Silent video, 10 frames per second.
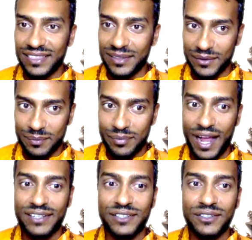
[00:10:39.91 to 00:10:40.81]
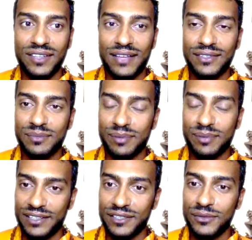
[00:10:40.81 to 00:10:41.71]
In the practical level,
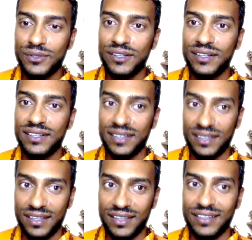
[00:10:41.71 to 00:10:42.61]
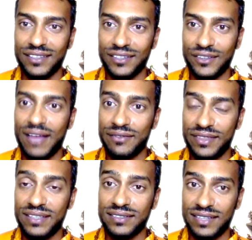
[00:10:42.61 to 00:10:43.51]
practical world, you
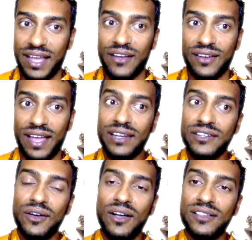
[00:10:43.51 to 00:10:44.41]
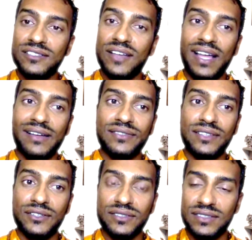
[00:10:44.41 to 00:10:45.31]
have this now, and you also
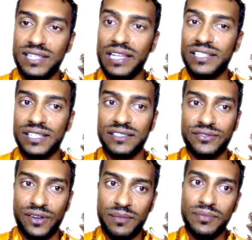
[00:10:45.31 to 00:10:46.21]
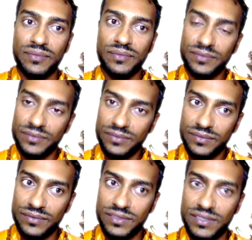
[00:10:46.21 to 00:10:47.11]
have those teachings from
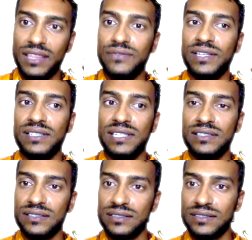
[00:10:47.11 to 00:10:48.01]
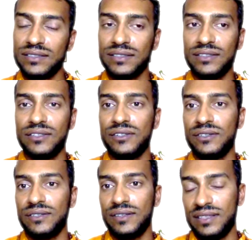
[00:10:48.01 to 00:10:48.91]
sattvic teachers,
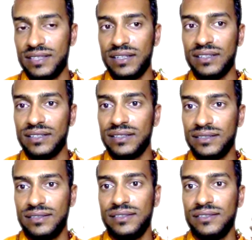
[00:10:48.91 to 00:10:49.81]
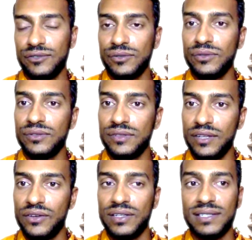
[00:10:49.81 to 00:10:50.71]
ascended true
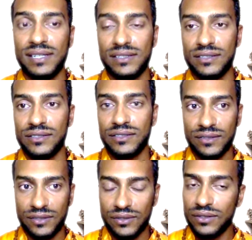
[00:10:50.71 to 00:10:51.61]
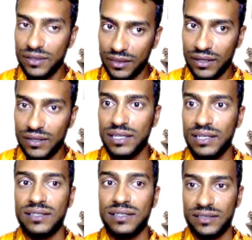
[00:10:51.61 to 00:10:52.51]
yoga teachers.
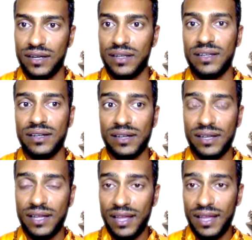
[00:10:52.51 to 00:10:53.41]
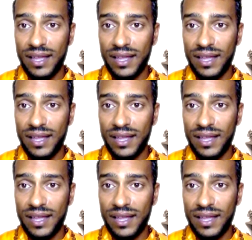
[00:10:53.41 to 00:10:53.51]
Their teachings are here.